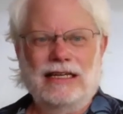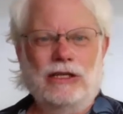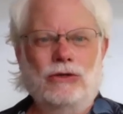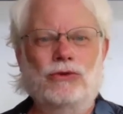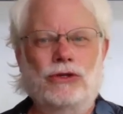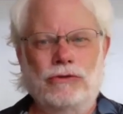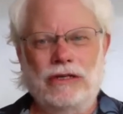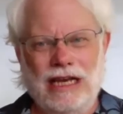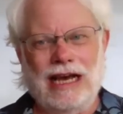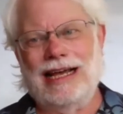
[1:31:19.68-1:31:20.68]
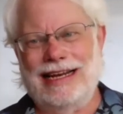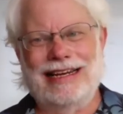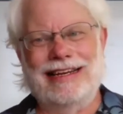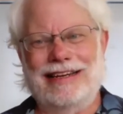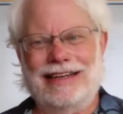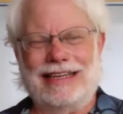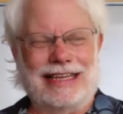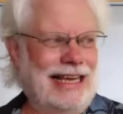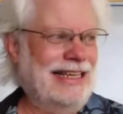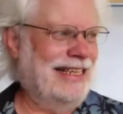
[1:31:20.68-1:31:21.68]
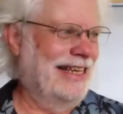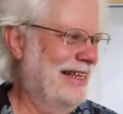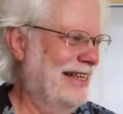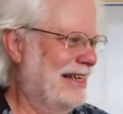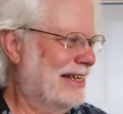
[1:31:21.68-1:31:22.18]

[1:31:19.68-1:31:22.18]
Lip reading: You do not get a